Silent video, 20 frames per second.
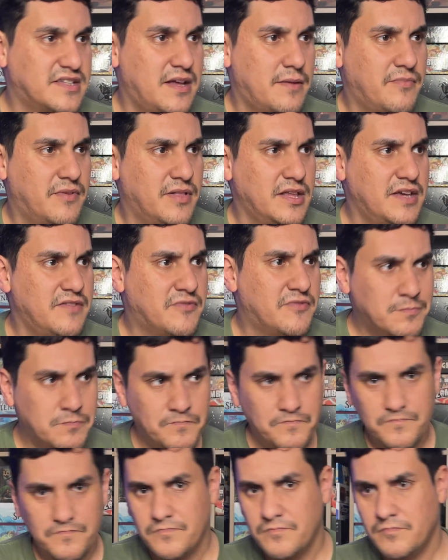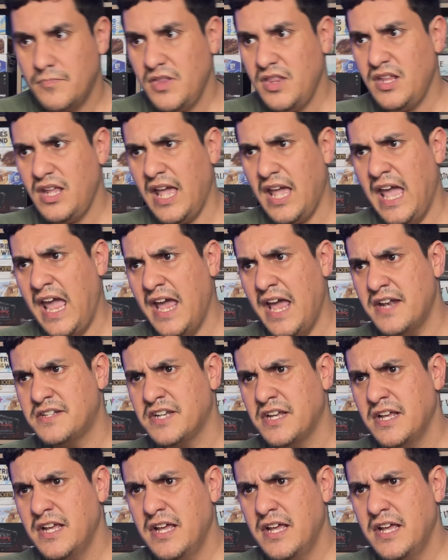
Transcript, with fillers: I believe, and.